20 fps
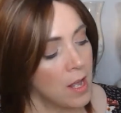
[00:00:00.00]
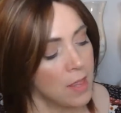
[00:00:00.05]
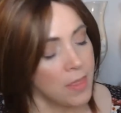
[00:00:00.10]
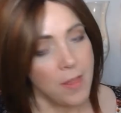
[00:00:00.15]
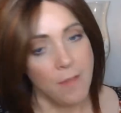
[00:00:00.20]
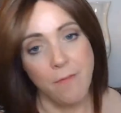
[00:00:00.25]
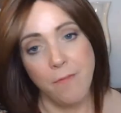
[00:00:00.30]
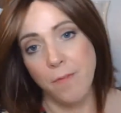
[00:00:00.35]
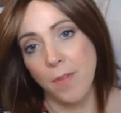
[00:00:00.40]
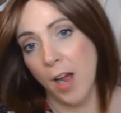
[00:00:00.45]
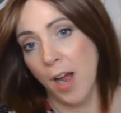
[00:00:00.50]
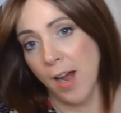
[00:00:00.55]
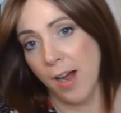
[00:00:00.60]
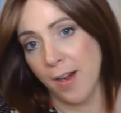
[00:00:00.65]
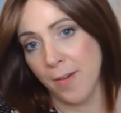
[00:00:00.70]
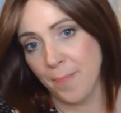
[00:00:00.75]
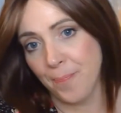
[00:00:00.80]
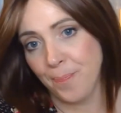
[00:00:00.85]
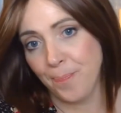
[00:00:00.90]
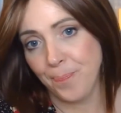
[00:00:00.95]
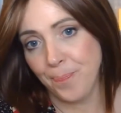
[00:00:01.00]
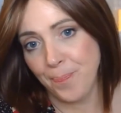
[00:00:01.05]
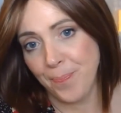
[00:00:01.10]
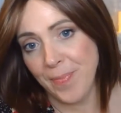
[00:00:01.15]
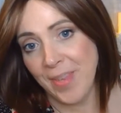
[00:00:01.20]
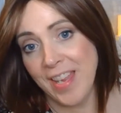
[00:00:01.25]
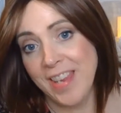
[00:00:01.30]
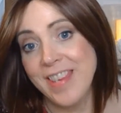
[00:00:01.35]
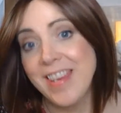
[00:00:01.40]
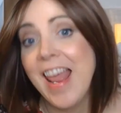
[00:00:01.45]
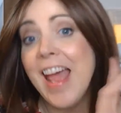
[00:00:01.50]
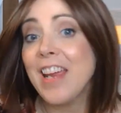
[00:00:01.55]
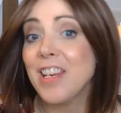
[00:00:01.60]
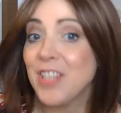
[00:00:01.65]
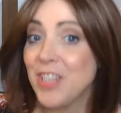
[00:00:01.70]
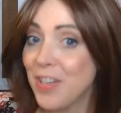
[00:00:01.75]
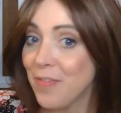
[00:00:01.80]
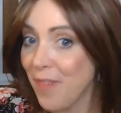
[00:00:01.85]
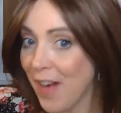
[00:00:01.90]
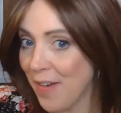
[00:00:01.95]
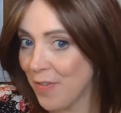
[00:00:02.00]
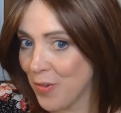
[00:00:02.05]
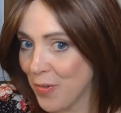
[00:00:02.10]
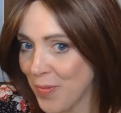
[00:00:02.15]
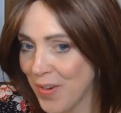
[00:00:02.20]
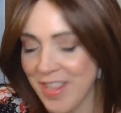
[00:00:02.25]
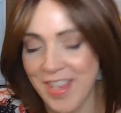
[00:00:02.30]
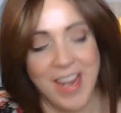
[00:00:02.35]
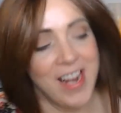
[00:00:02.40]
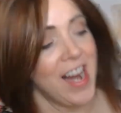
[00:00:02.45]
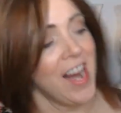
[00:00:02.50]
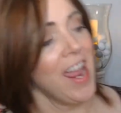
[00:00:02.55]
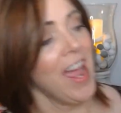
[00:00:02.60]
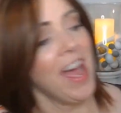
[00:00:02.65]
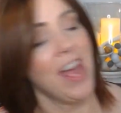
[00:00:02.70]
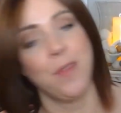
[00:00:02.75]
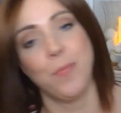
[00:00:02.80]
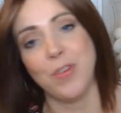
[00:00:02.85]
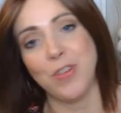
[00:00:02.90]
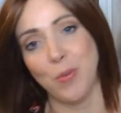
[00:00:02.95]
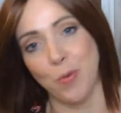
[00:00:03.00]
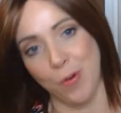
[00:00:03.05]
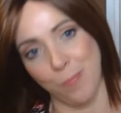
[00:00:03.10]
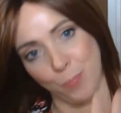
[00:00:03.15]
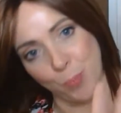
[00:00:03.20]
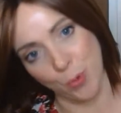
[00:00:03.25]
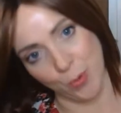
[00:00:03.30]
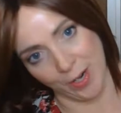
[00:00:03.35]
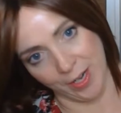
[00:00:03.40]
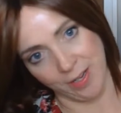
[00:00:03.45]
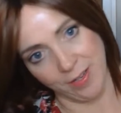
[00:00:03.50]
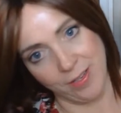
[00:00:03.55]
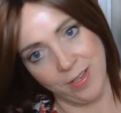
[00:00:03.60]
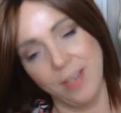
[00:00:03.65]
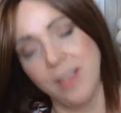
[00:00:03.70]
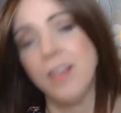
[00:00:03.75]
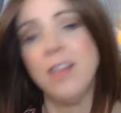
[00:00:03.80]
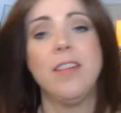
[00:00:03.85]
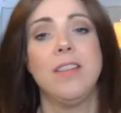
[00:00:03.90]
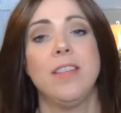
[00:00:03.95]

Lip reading: the next favorite one that I had was On Point.